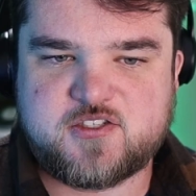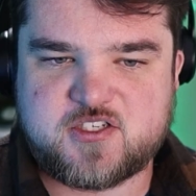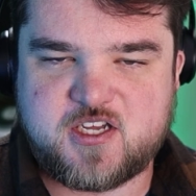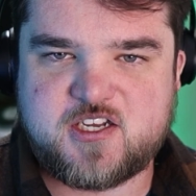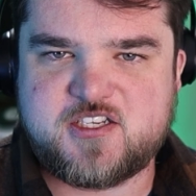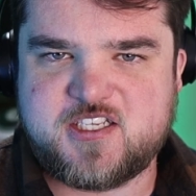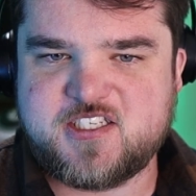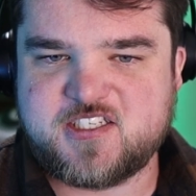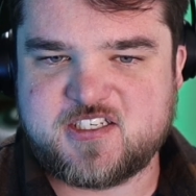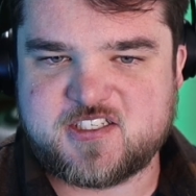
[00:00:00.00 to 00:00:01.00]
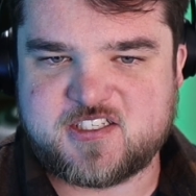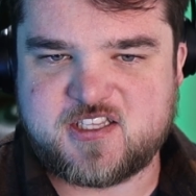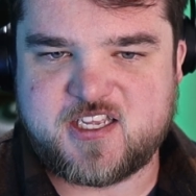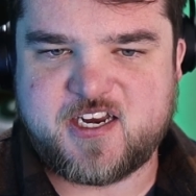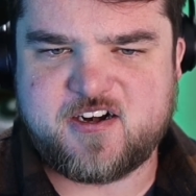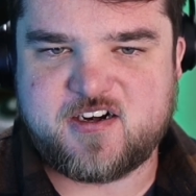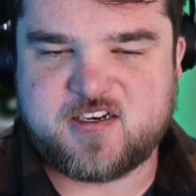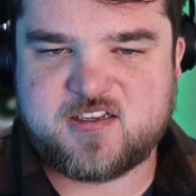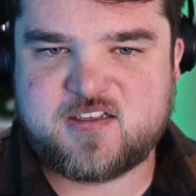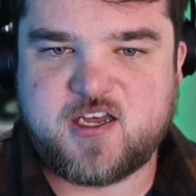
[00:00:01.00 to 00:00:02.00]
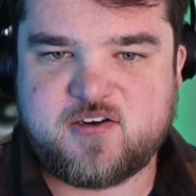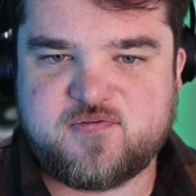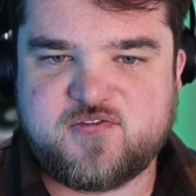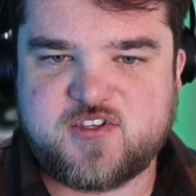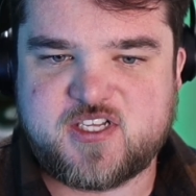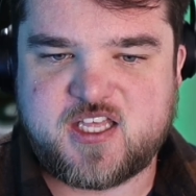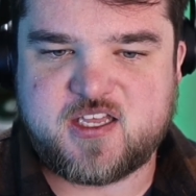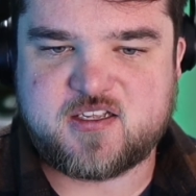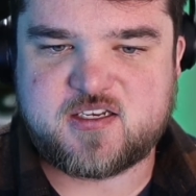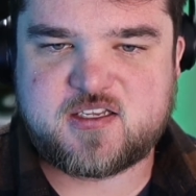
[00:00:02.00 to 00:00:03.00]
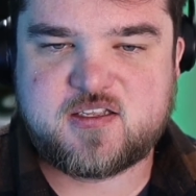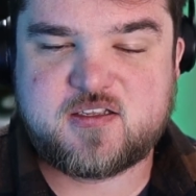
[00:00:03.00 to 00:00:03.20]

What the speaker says: There's an uneasiness in the air, and I don't fully get it.